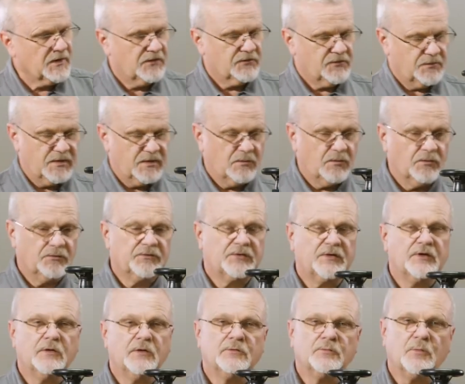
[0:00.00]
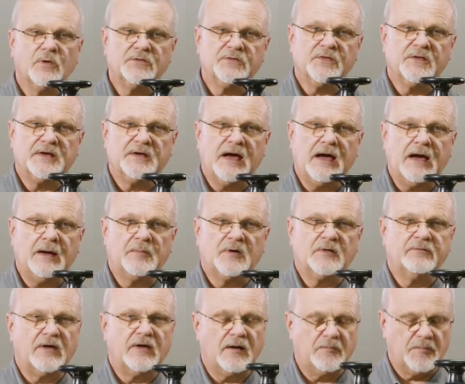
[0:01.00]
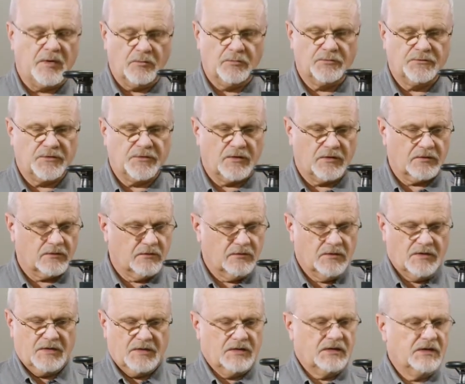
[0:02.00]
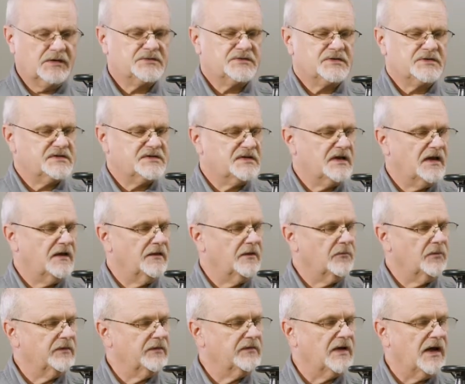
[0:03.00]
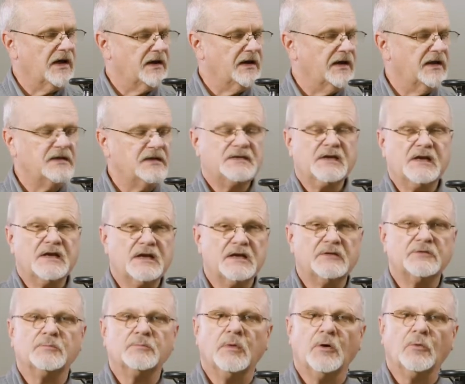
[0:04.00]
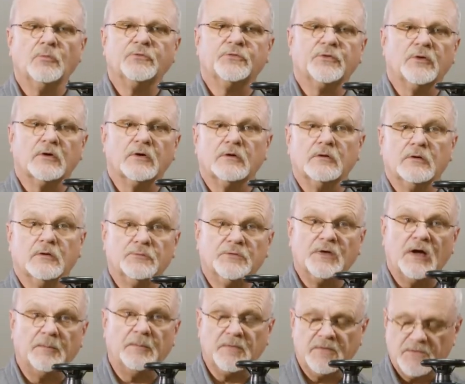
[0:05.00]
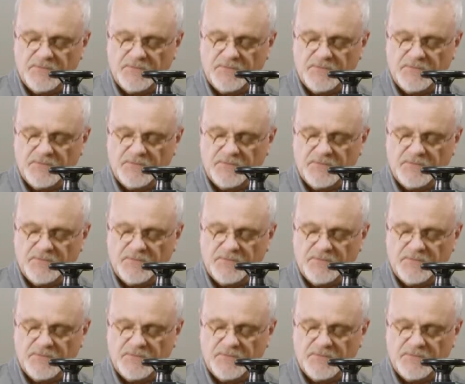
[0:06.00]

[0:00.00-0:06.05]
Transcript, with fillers: measurement it wants to know is what's the diameter of our bolt circle. Let's just say that we've got an eighteen inch bolt circle on top of